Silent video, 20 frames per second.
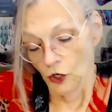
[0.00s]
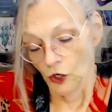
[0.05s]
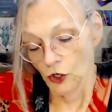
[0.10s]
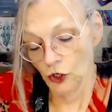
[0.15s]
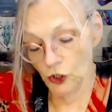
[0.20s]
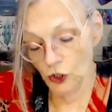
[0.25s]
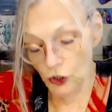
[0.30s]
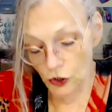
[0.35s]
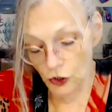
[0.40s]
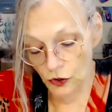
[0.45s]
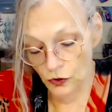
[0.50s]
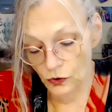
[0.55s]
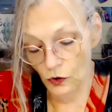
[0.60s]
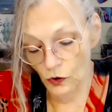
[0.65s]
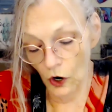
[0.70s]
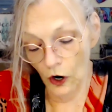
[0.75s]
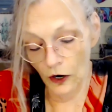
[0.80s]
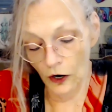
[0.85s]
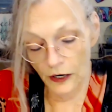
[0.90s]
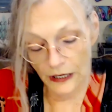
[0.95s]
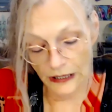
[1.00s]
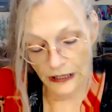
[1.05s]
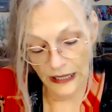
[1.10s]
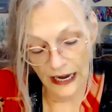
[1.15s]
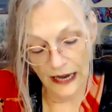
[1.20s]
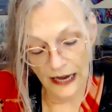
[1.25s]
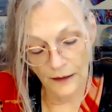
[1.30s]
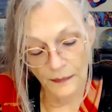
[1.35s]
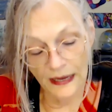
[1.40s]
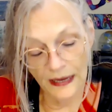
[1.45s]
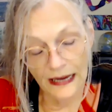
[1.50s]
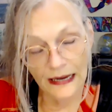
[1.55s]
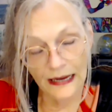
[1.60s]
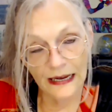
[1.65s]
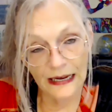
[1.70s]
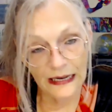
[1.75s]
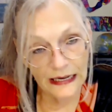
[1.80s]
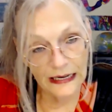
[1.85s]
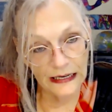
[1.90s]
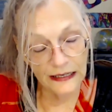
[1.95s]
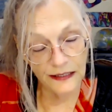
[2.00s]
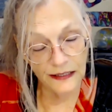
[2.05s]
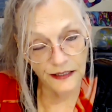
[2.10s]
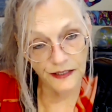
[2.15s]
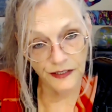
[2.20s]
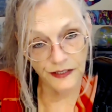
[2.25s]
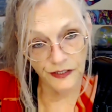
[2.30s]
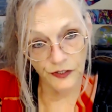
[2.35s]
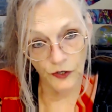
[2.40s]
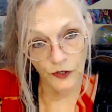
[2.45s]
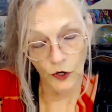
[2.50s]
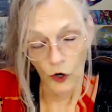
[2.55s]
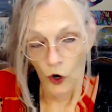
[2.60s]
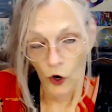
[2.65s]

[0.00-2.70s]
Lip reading: you are claiming his